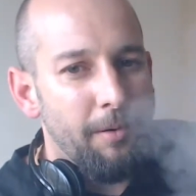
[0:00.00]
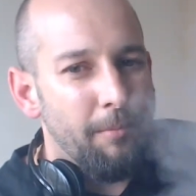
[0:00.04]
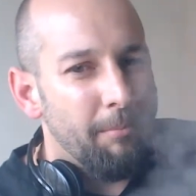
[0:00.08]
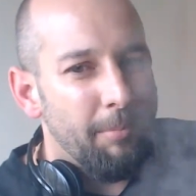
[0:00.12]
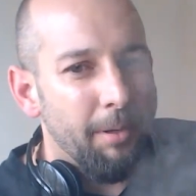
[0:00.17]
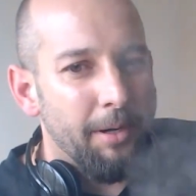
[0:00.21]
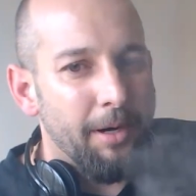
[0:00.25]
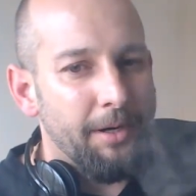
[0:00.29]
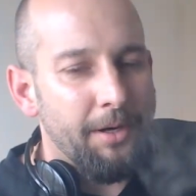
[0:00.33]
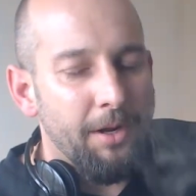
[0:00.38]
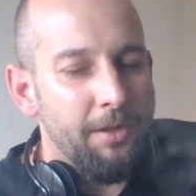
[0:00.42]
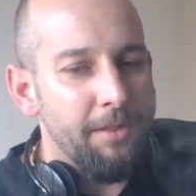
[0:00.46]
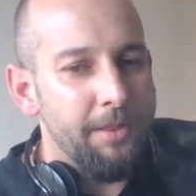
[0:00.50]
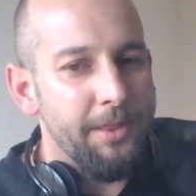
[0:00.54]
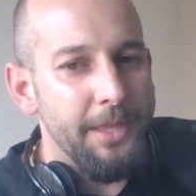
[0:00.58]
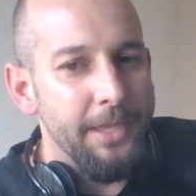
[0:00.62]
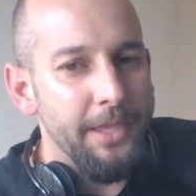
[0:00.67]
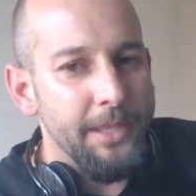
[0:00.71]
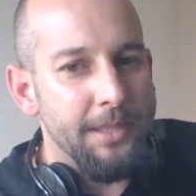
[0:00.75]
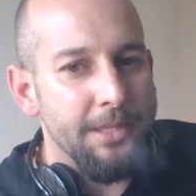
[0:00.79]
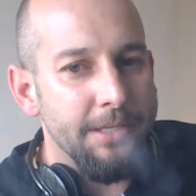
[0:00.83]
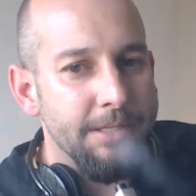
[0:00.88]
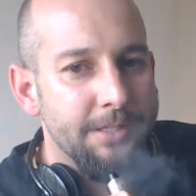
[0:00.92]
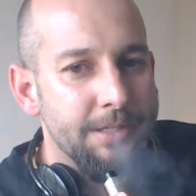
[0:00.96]
But I don't
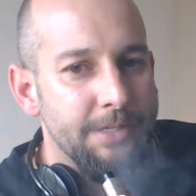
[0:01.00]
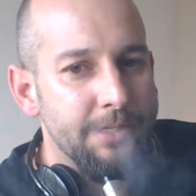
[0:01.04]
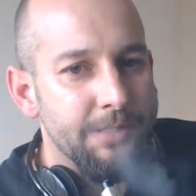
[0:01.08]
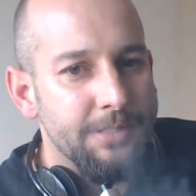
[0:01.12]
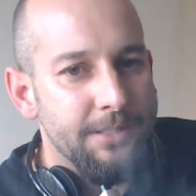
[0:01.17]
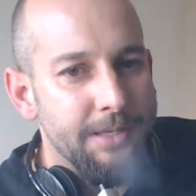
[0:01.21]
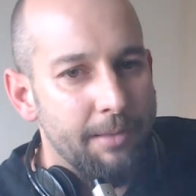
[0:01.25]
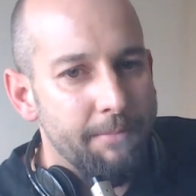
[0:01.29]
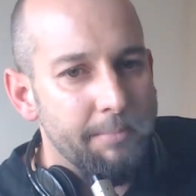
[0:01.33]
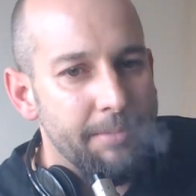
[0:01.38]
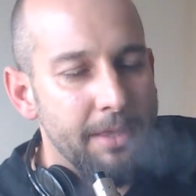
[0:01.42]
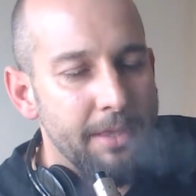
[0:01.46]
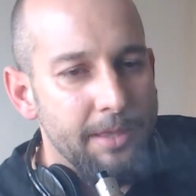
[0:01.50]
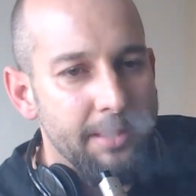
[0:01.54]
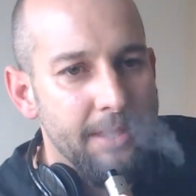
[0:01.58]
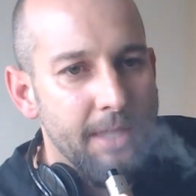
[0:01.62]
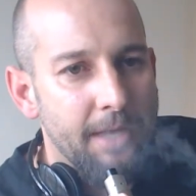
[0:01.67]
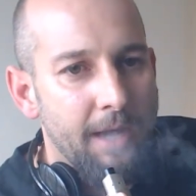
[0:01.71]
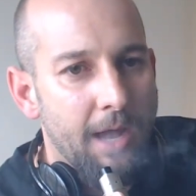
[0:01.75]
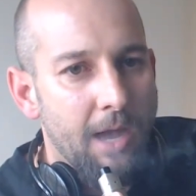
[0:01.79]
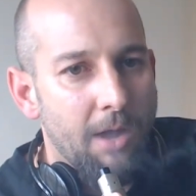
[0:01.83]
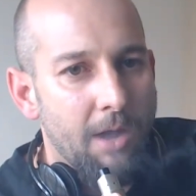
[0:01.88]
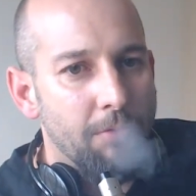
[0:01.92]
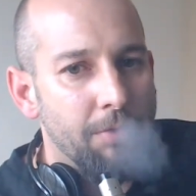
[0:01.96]
think this is something
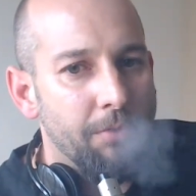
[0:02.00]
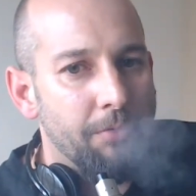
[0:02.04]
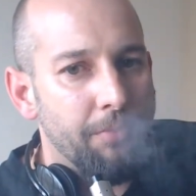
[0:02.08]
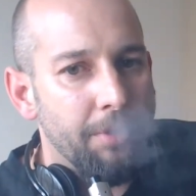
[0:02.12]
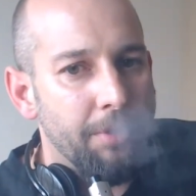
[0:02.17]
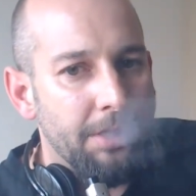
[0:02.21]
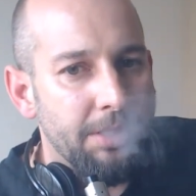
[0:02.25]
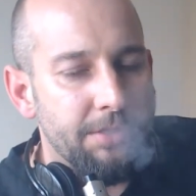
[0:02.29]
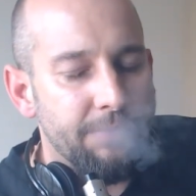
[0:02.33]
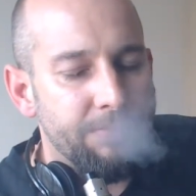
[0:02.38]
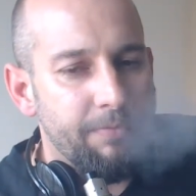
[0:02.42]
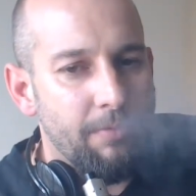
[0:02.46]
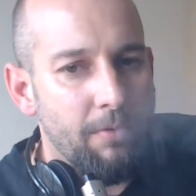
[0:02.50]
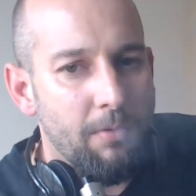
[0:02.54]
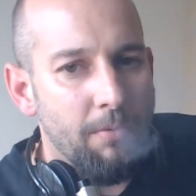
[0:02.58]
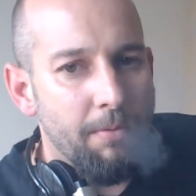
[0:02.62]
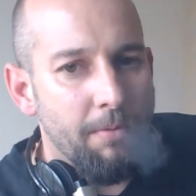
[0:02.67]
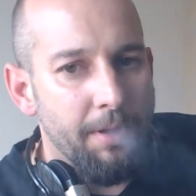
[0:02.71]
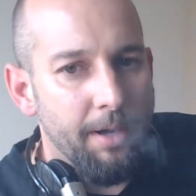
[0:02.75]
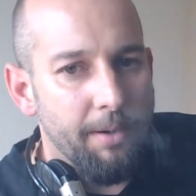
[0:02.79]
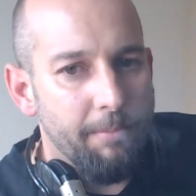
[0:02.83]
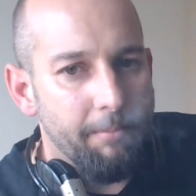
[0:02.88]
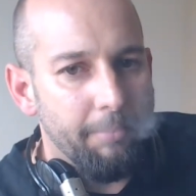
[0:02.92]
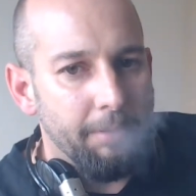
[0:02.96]
that I would reach for
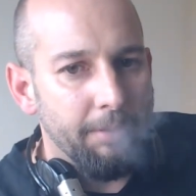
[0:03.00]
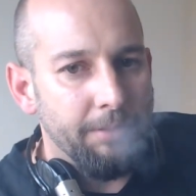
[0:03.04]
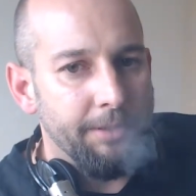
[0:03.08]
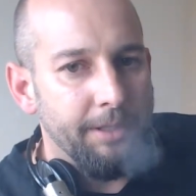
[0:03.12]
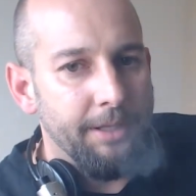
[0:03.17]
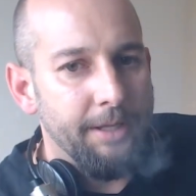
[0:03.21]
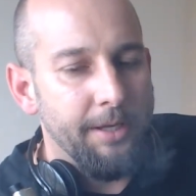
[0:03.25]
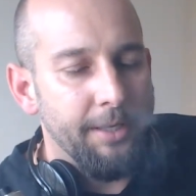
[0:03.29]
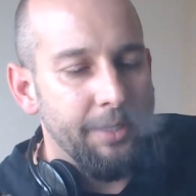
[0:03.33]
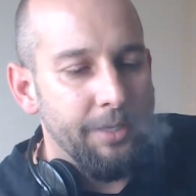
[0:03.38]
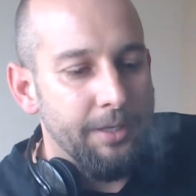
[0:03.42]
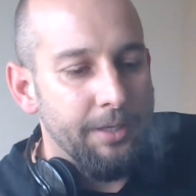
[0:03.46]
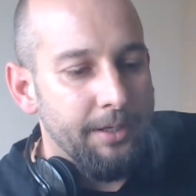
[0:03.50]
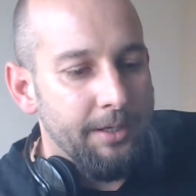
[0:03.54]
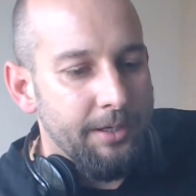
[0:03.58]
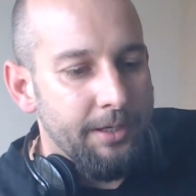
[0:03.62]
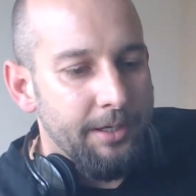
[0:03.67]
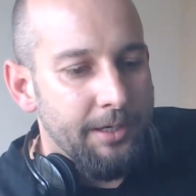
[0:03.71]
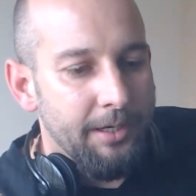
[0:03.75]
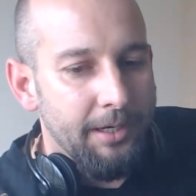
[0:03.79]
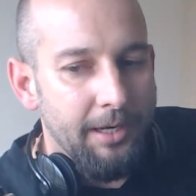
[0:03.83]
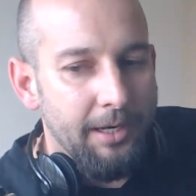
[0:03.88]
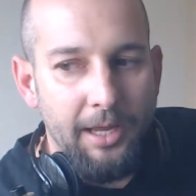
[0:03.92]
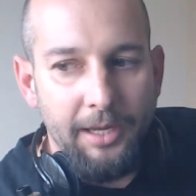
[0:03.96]
when I'm building
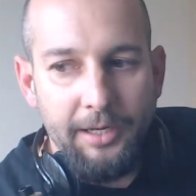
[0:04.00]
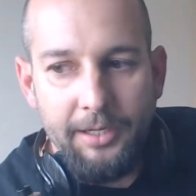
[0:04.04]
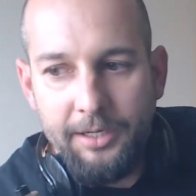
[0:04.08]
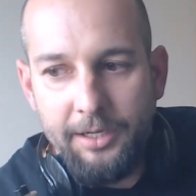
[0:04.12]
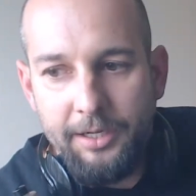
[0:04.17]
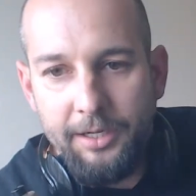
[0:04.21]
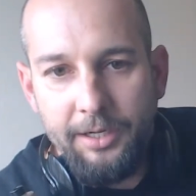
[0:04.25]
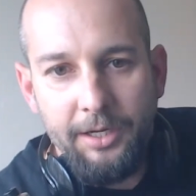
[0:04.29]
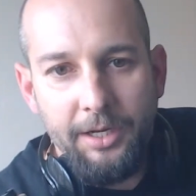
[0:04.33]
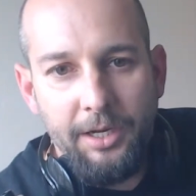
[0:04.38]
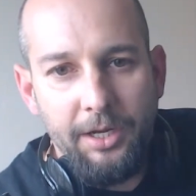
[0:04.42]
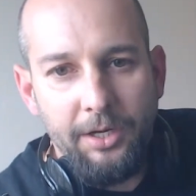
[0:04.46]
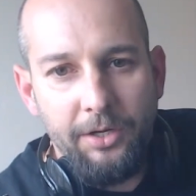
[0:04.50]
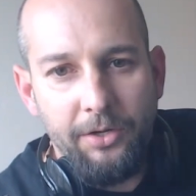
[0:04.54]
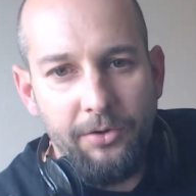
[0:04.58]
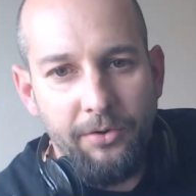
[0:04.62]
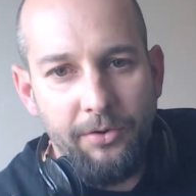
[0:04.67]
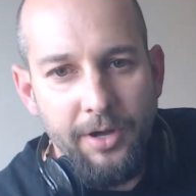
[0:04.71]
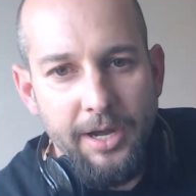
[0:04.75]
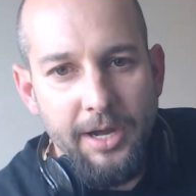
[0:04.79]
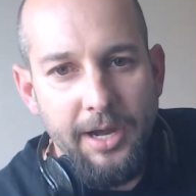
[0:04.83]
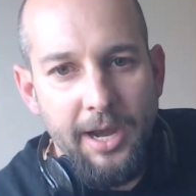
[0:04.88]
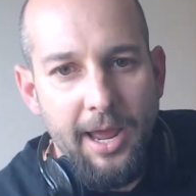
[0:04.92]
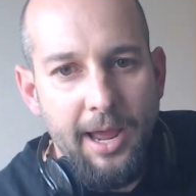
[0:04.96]
like a
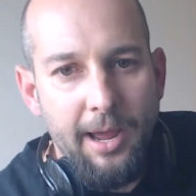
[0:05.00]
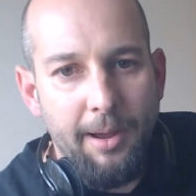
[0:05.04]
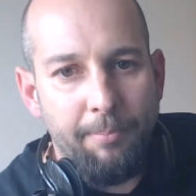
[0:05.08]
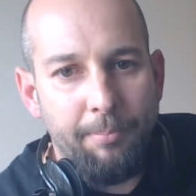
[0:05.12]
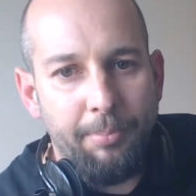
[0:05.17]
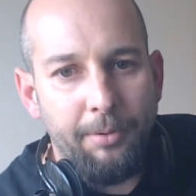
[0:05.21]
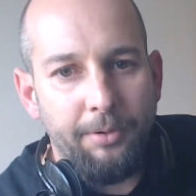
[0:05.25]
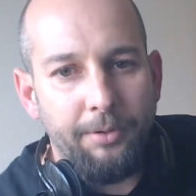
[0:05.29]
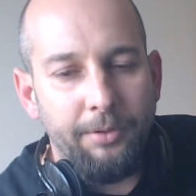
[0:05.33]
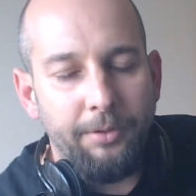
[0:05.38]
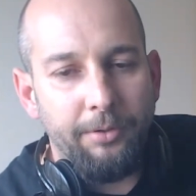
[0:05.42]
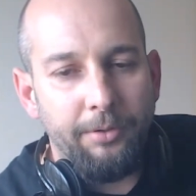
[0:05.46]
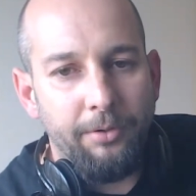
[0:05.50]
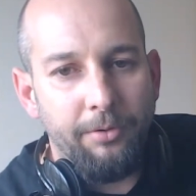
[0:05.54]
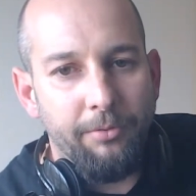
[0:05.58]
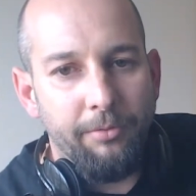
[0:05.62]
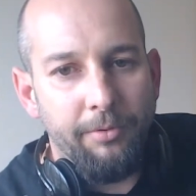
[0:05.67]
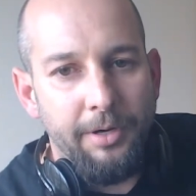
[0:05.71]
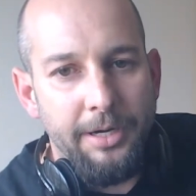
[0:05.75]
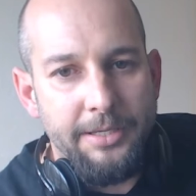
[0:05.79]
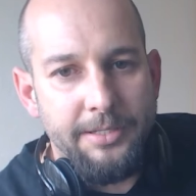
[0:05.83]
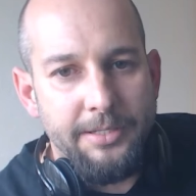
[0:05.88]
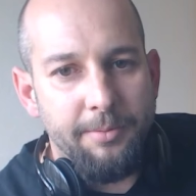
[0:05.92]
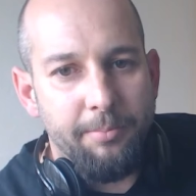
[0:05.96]
green apple
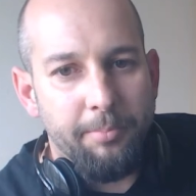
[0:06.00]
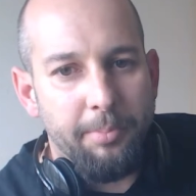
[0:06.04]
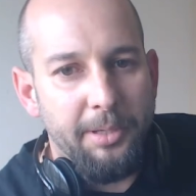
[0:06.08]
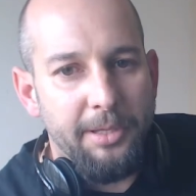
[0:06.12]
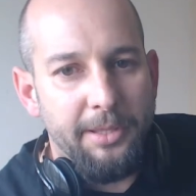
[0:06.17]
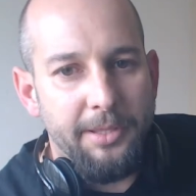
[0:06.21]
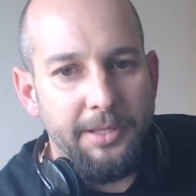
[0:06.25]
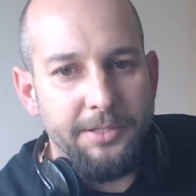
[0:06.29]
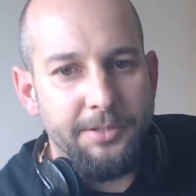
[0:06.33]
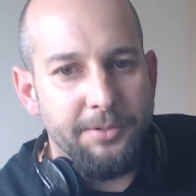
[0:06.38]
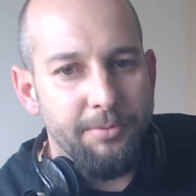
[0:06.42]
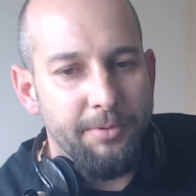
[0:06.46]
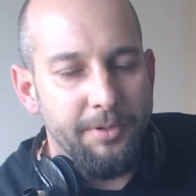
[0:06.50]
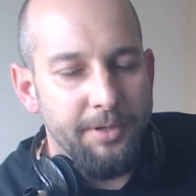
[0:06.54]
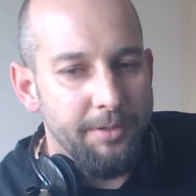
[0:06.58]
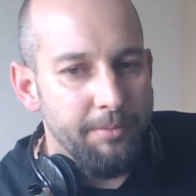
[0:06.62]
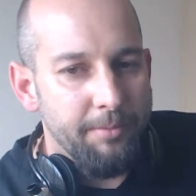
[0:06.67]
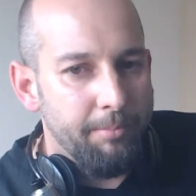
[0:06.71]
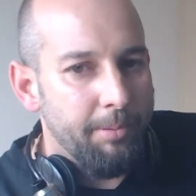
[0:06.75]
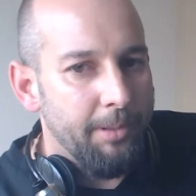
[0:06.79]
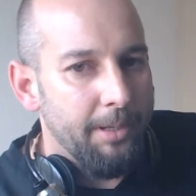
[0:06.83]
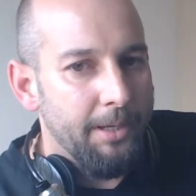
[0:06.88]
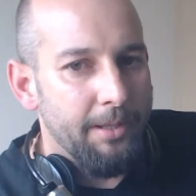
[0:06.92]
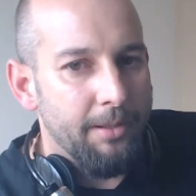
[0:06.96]
recipe. This
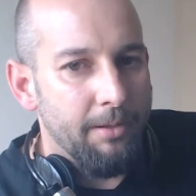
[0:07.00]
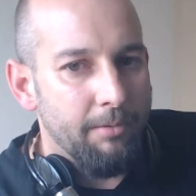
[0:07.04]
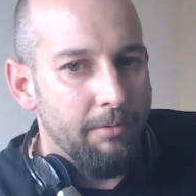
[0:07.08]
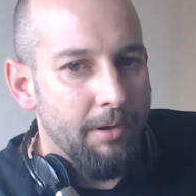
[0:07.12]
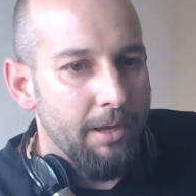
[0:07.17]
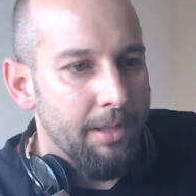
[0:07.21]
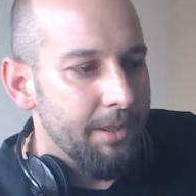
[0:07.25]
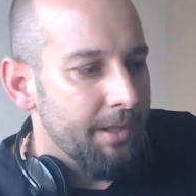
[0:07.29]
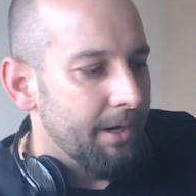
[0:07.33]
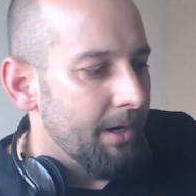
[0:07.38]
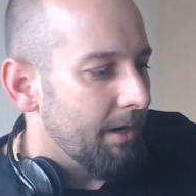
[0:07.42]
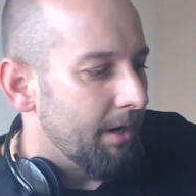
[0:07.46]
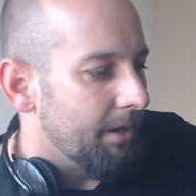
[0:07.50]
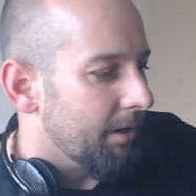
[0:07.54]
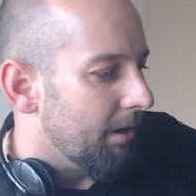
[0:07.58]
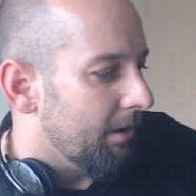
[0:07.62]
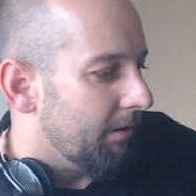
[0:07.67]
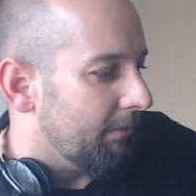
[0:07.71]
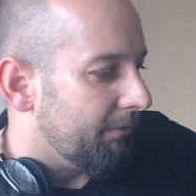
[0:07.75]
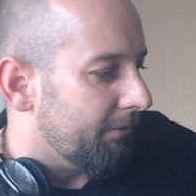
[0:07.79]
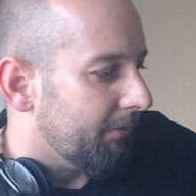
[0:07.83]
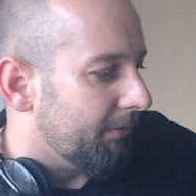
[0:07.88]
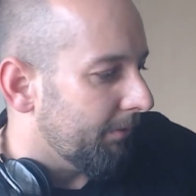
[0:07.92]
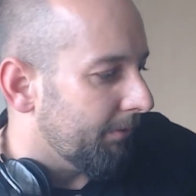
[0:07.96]
wouldn't be the one that I
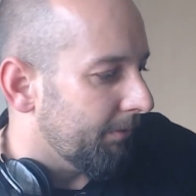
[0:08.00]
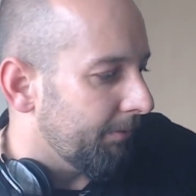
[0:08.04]
go for.